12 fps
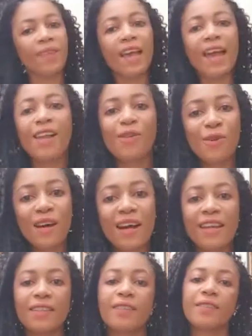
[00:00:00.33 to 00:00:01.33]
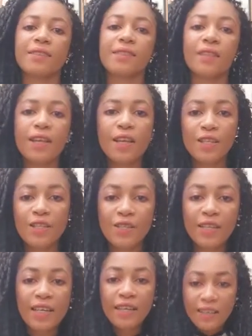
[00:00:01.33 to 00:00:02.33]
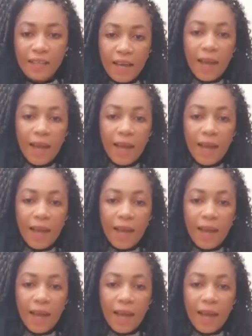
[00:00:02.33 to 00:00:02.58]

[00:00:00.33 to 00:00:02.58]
Hello, guys. Today